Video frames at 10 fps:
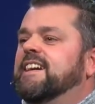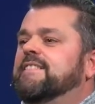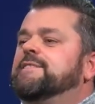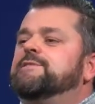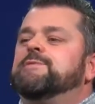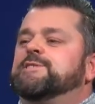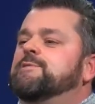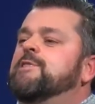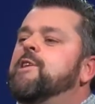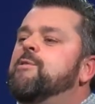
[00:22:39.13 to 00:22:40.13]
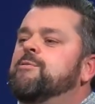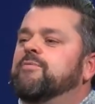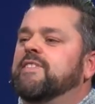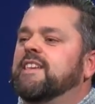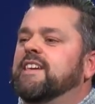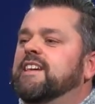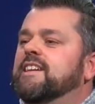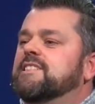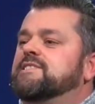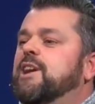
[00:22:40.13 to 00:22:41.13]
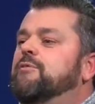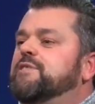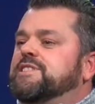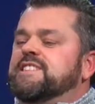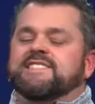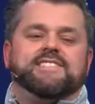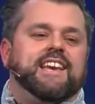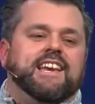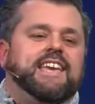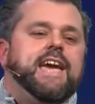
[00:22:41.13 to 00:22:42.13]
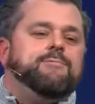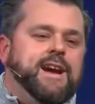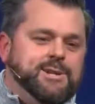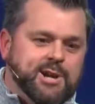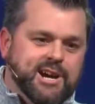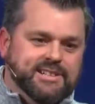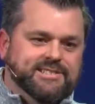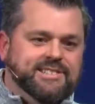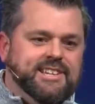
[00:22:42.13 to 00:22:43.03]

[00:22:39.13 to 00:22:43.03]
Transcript: And this is what you know selfishness is like a gateway drug.